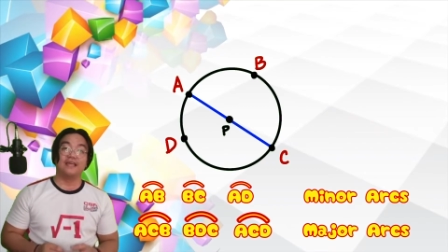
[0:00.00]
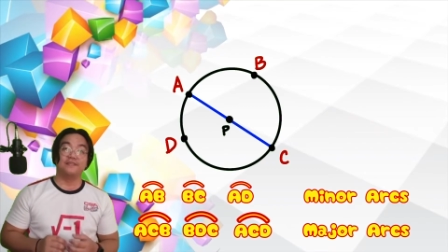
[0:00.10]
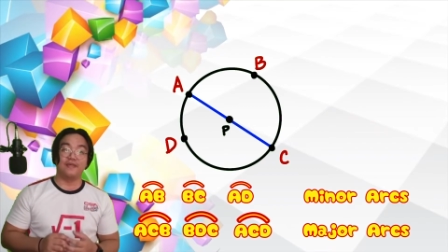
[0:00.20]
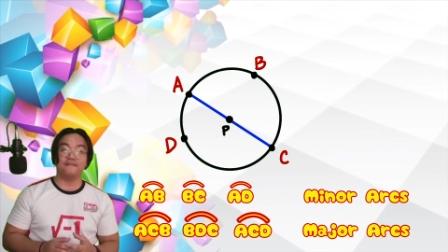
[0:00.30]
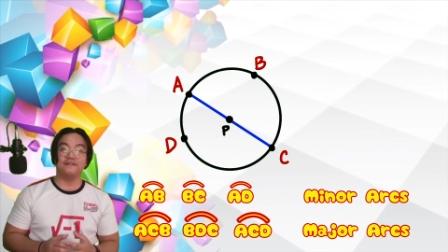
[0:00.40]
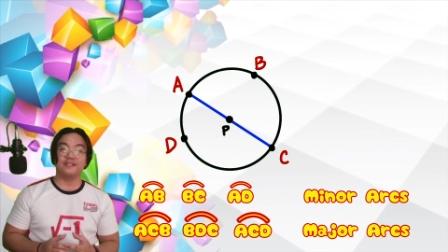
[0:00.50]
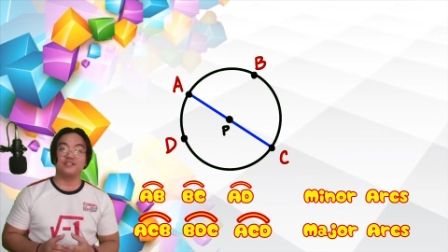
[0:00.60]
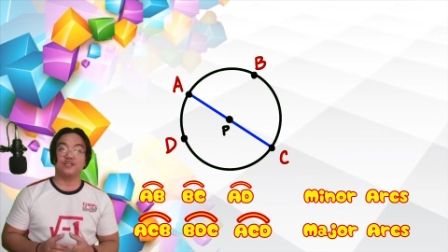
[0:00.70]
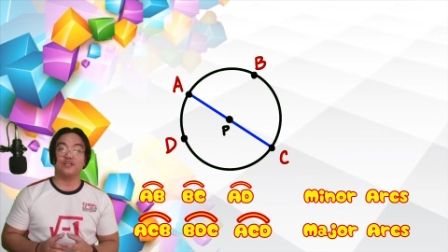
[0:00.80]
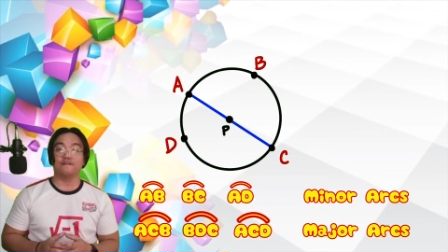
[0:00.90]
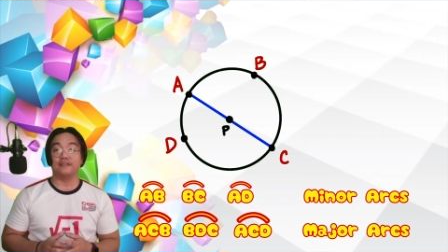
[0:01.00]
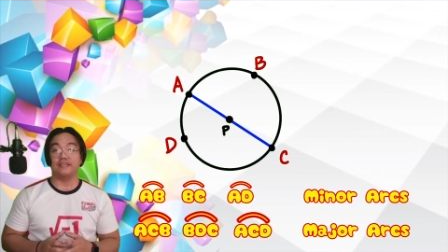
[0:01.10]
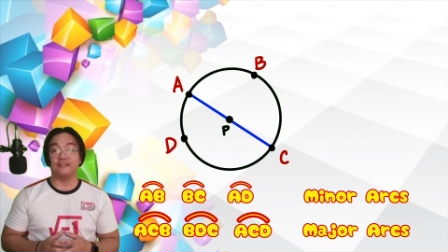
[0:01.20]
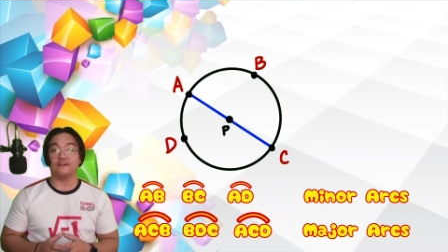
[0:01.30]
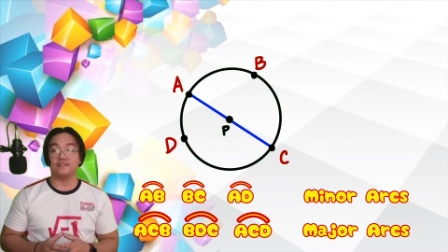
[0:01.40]
Definition of an
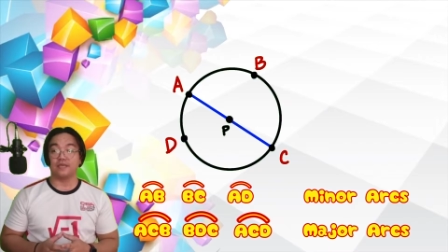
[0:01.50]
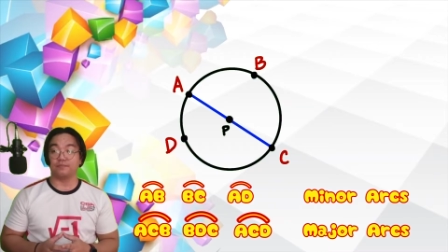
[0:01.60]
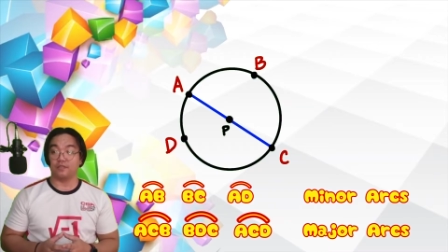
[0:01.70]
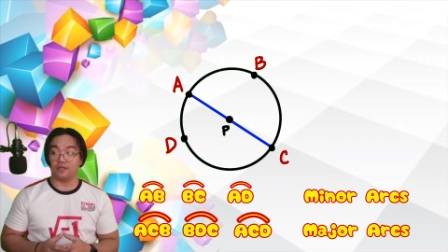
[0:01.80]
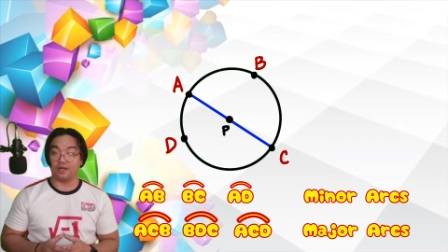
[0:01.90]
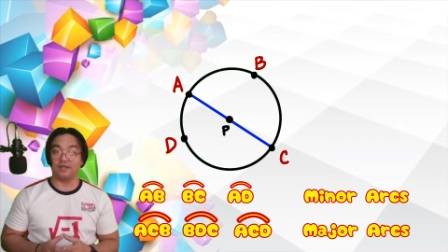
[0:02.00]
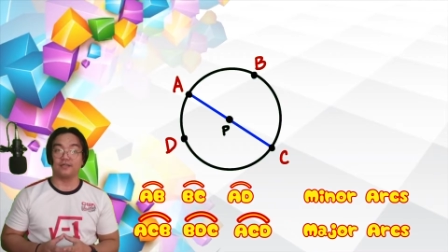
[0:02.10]
intercepted arc.